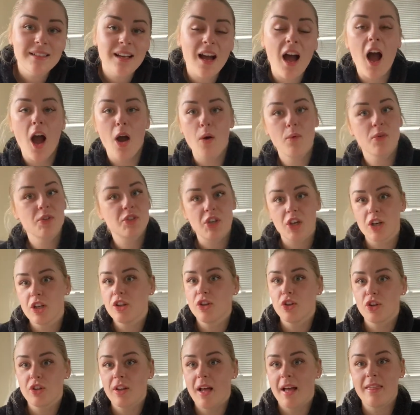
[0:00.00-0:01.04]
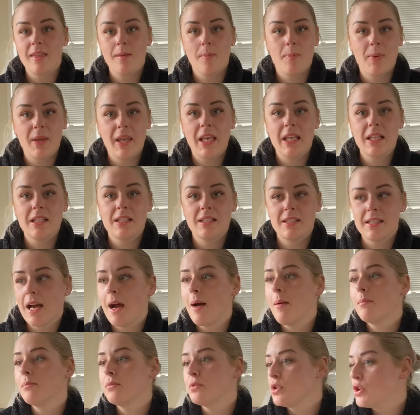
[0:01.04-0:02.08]
I was going to look like the biggest
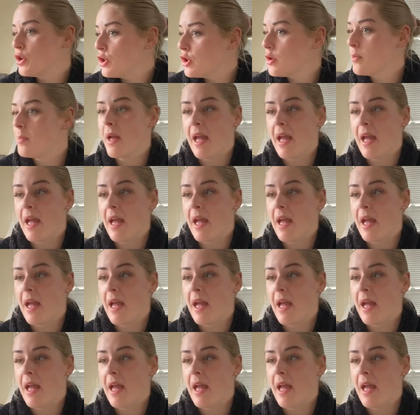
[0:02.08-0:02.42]
dumb noob